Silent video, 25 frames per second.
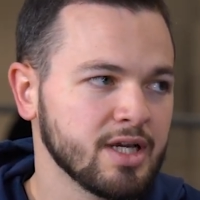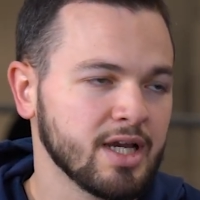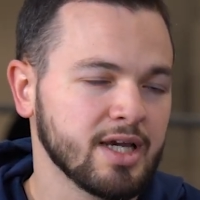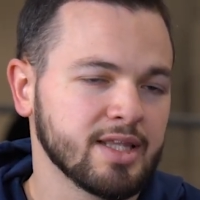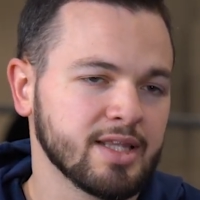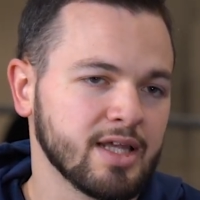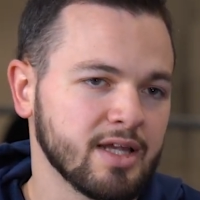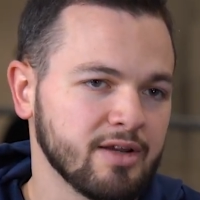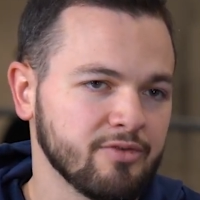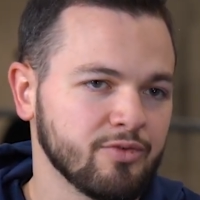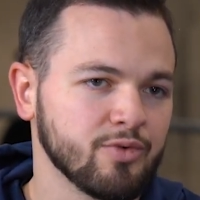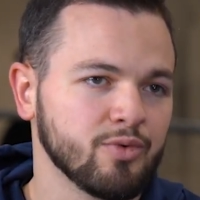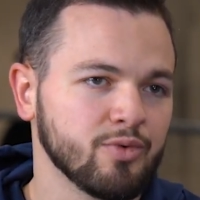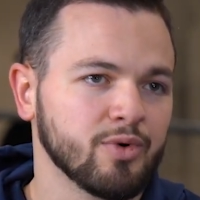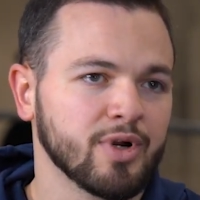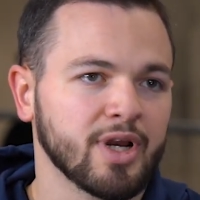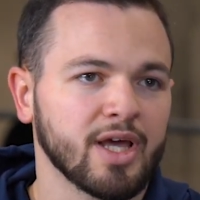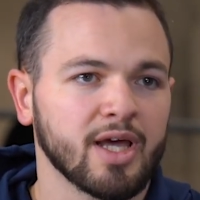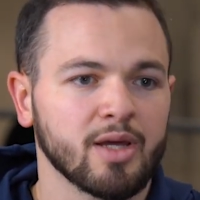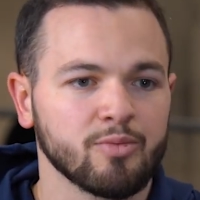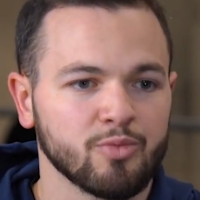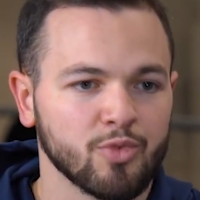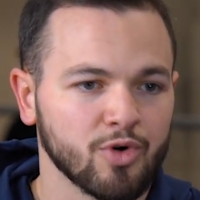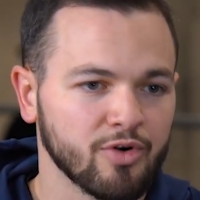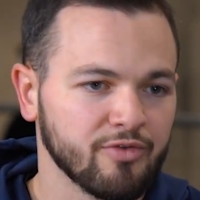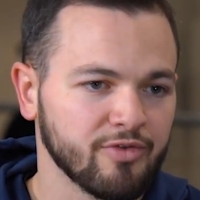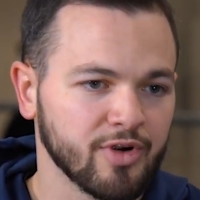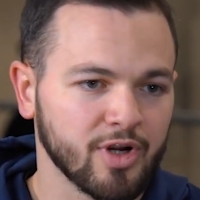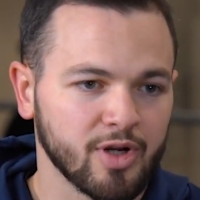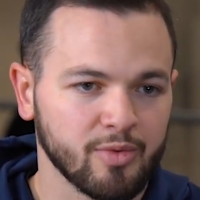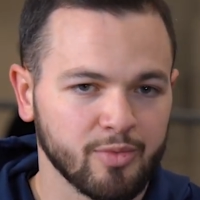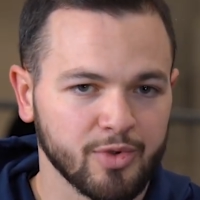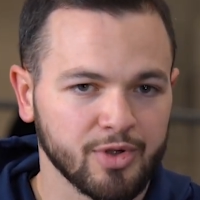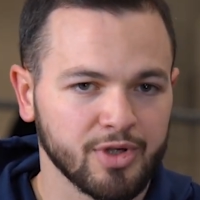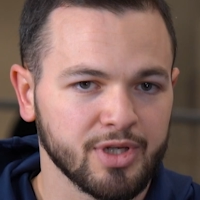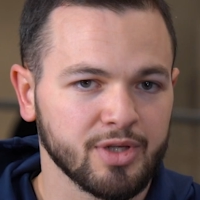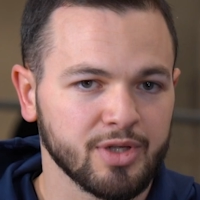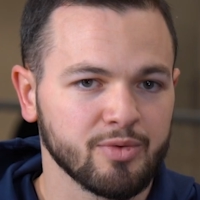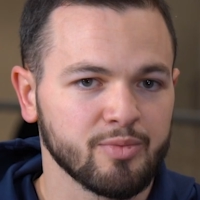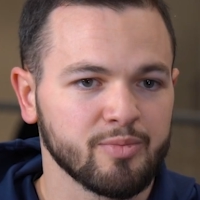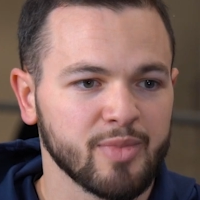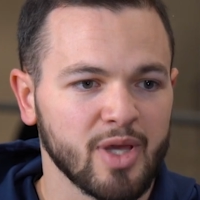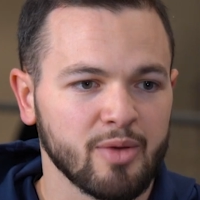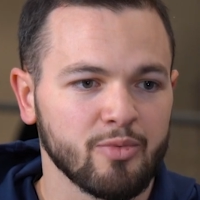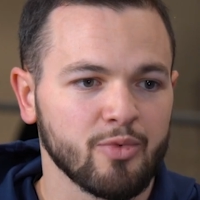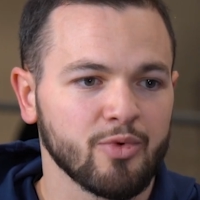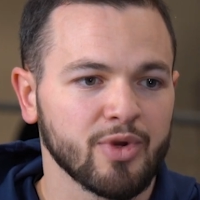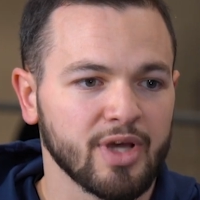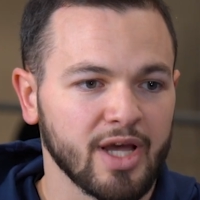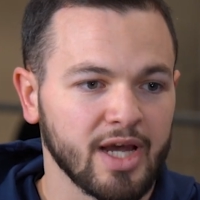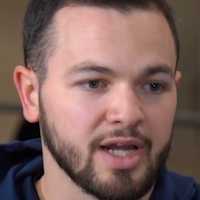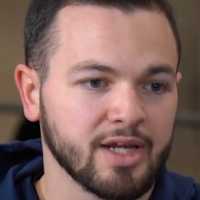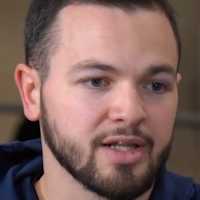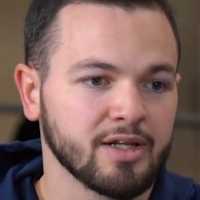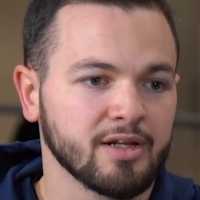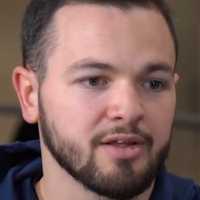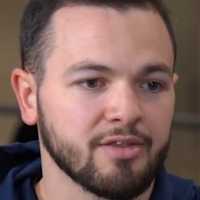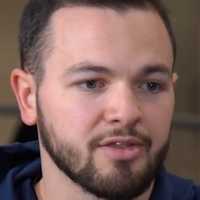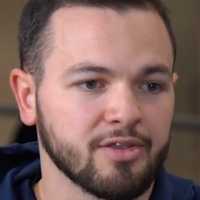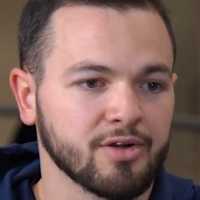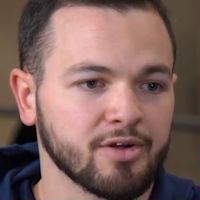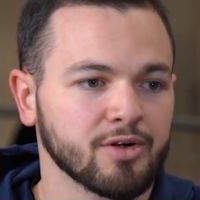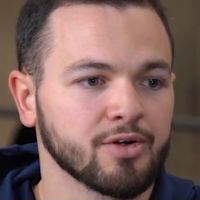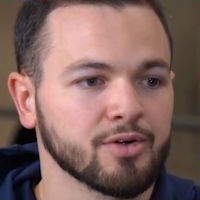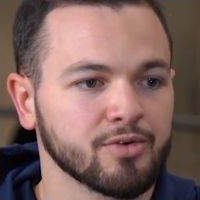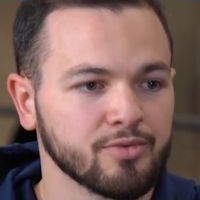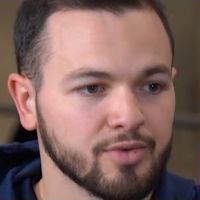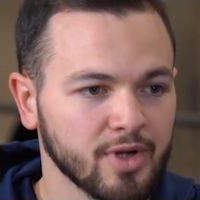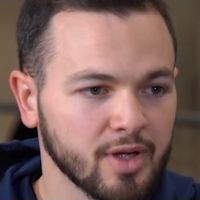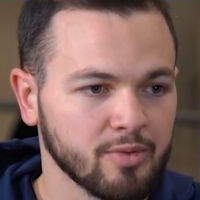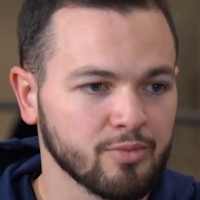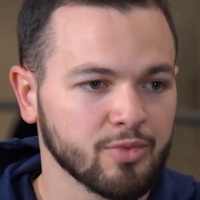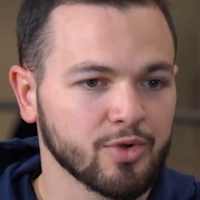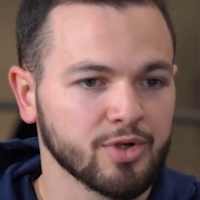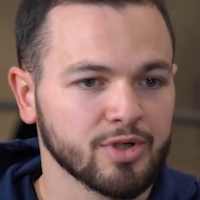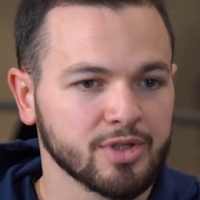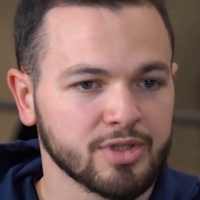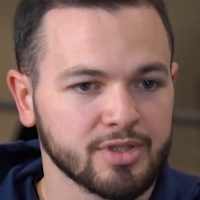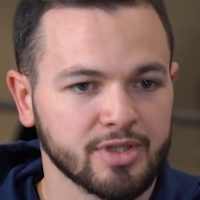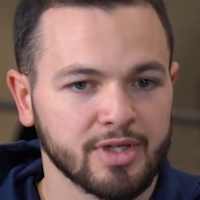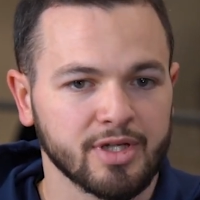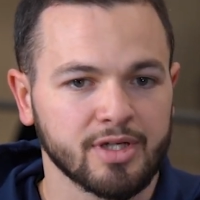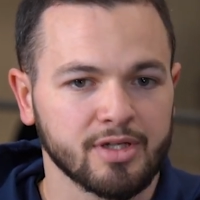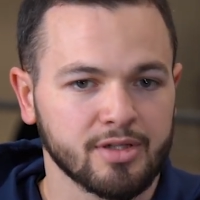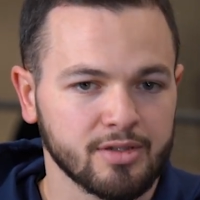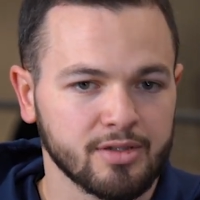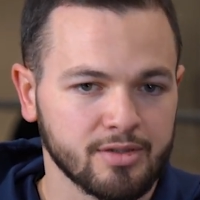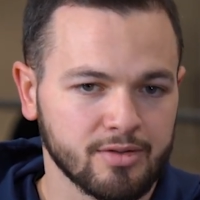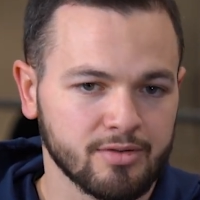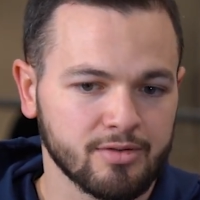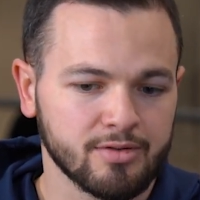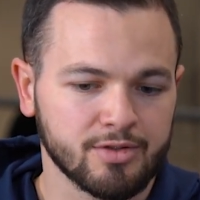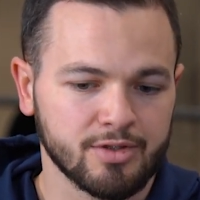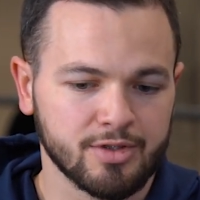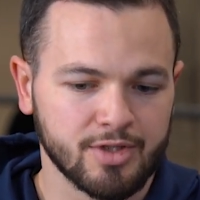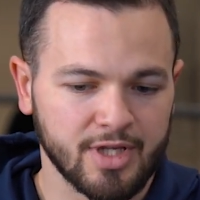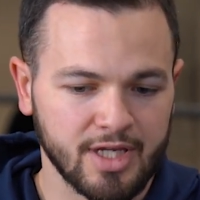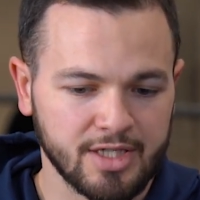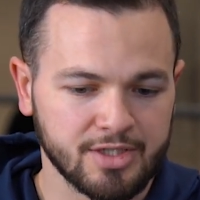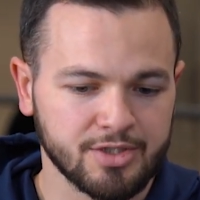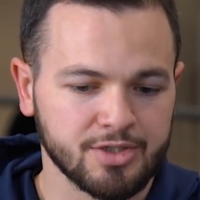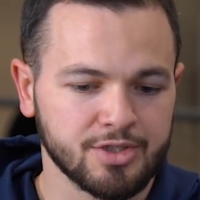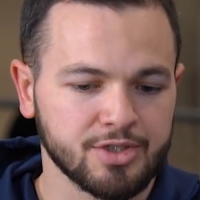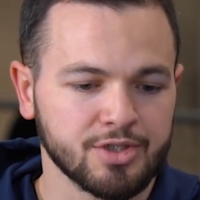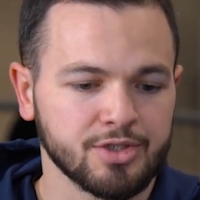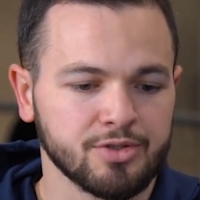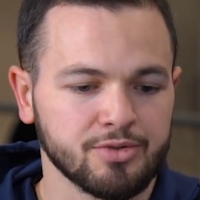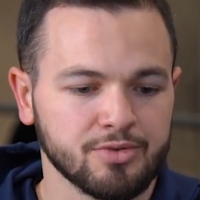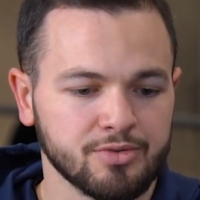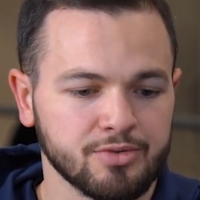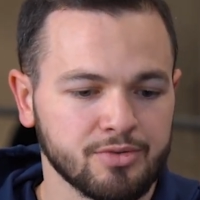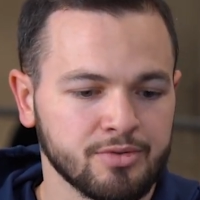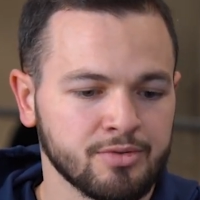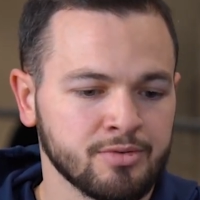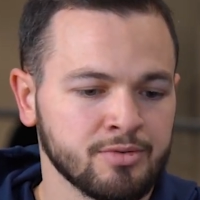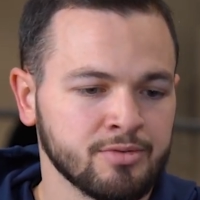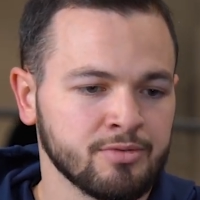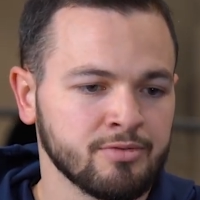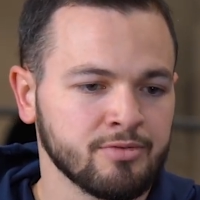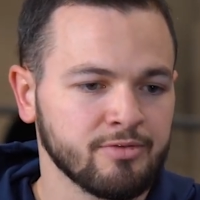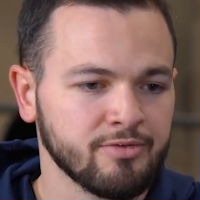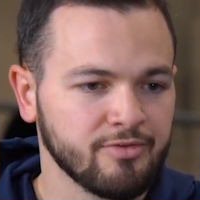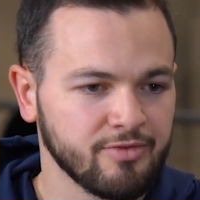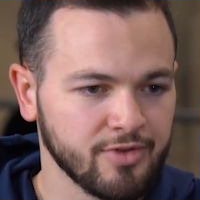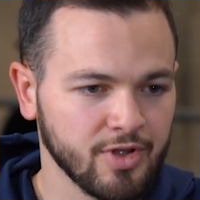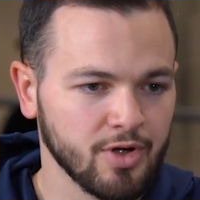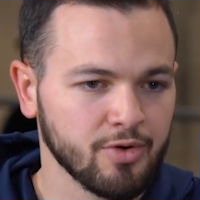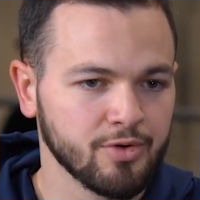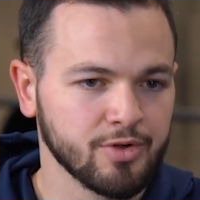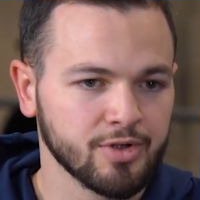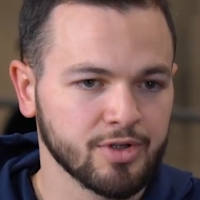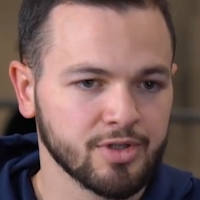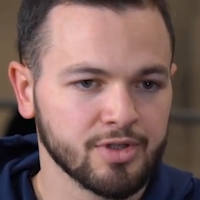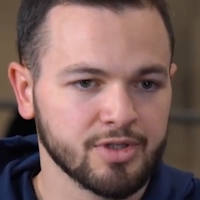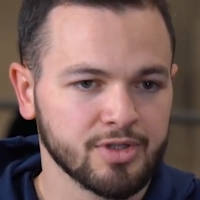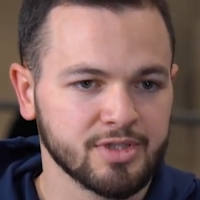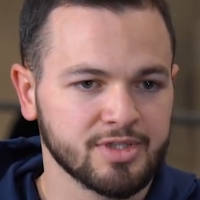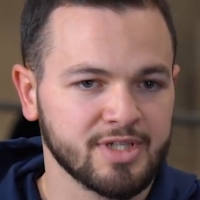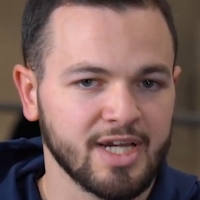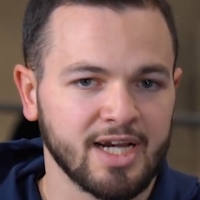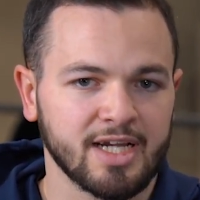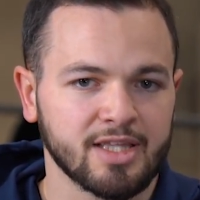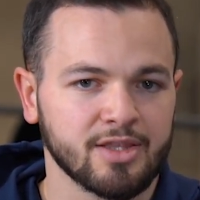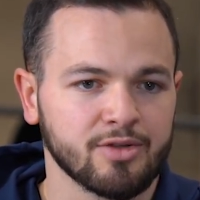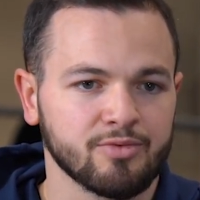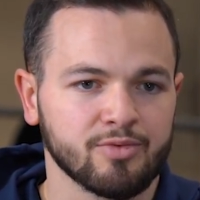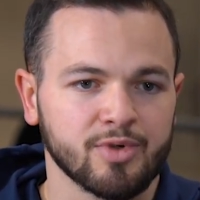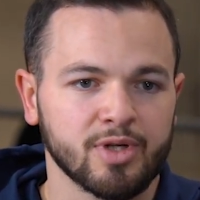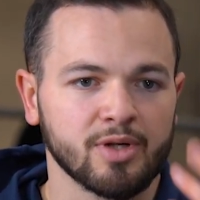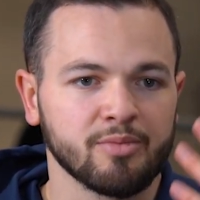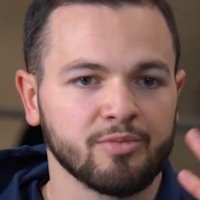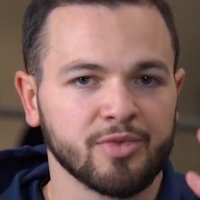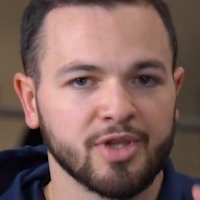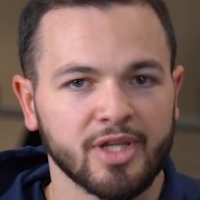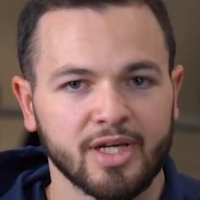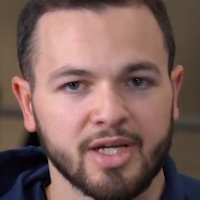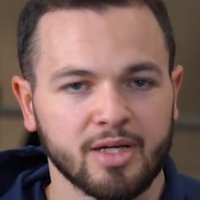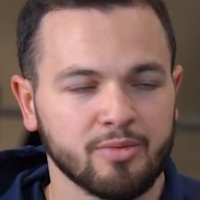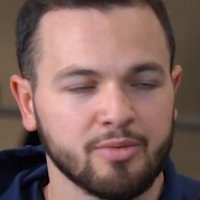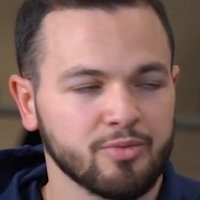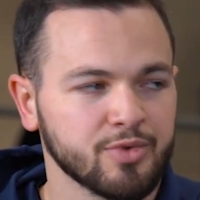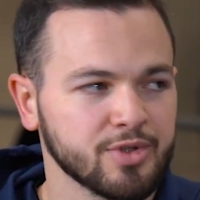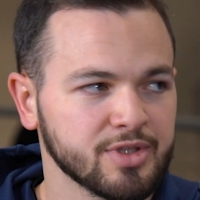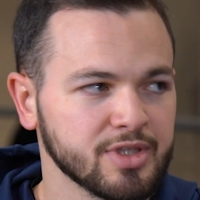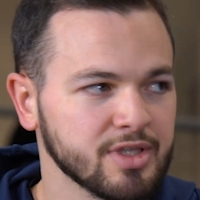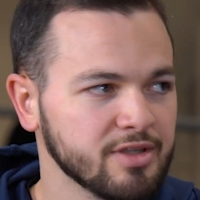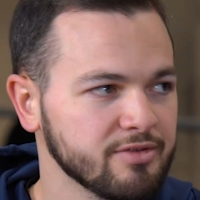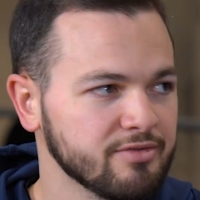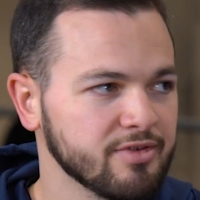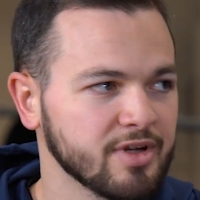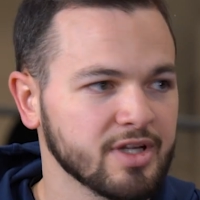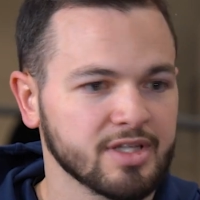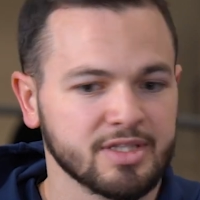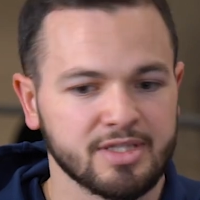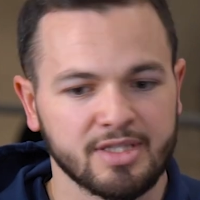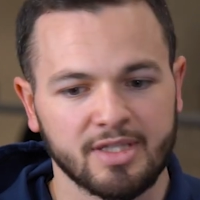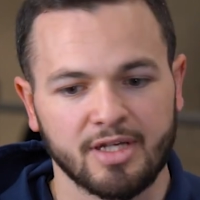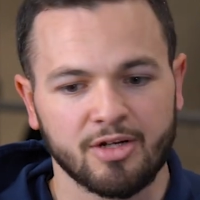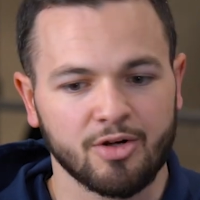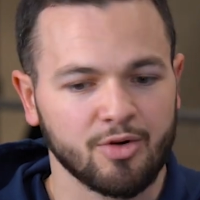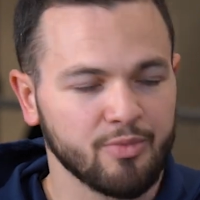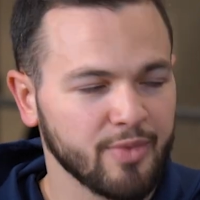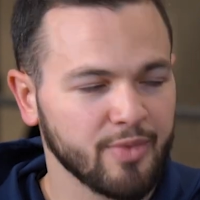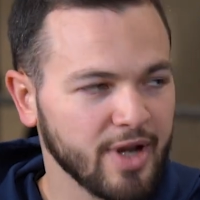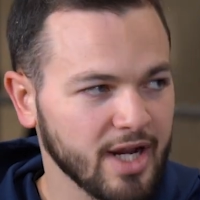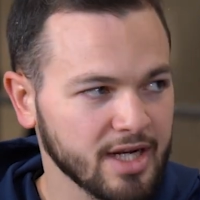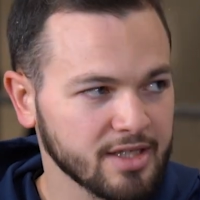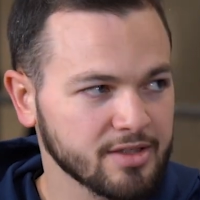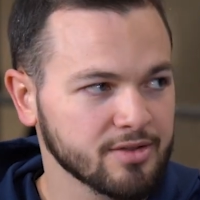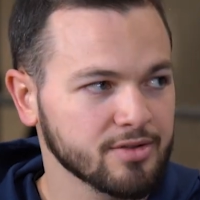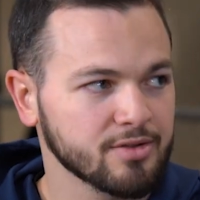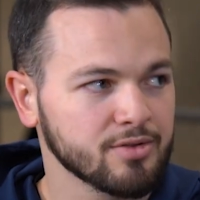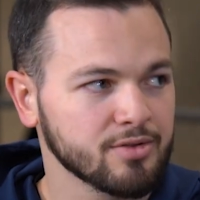And then if we want to add more variability, maybe we add in a third rep where it's like catch and shoot, floater, tack the rim, lay up with defense, and then go back to the